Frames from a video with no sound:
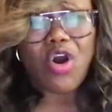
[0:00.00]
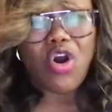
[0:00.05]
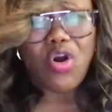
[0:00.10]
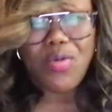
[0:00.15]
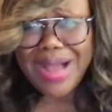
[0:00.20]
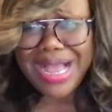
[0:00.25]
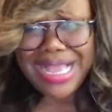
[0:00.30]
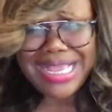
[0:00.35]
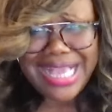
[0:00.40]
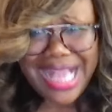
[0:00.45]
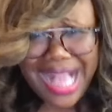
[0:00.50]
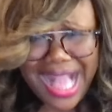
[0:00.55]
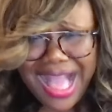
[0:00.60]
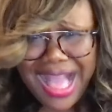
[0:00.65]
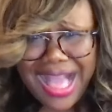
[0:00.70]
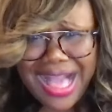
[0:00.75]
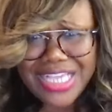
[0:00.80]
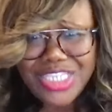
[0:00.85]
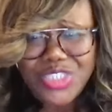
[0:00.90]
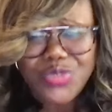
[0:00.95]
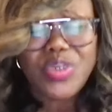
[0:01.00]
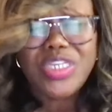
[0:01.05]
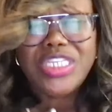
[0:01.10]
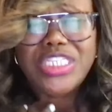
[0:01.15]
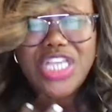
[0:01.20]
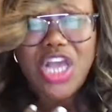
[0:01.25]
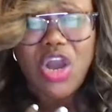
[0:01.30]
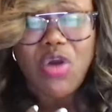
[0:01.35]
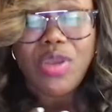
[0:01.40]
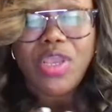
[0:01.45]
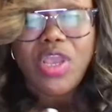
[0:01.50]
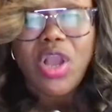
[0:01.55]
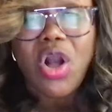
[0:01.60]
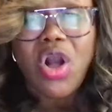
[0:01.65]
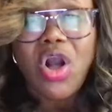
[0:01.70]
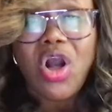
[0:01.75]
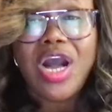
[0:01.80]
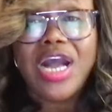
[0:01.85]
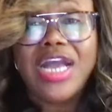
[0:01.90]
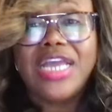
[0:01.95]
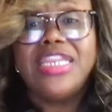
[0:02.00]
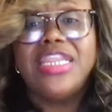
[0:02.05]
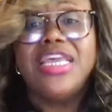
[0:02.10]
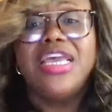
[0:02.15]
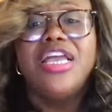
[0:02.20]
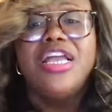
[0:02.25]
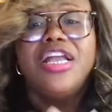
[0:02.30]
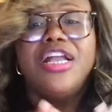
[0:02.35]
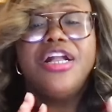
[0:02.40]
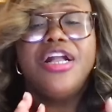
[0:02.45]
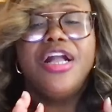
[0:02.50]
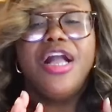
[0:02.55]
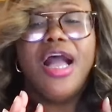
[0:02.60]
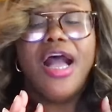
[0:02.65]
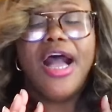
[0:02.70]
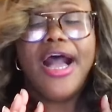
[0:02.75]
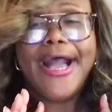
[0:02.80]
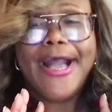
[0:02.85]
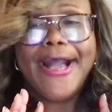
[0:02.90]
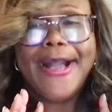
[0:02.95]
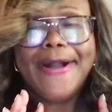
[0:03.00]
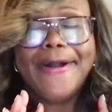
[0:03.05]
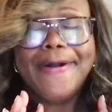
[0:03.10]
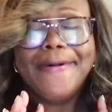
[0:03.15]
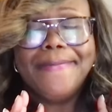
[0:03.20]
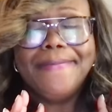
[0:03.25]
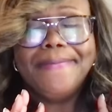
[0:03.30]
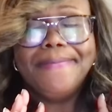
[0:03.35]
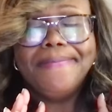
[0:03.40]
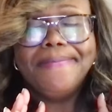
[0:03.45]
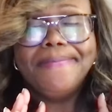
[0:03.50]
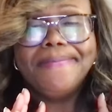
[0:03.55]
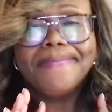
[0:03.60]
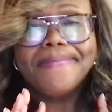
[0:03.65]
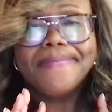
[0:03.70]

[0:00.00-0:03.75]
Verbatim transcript: oh my gosh, what is going on? Um,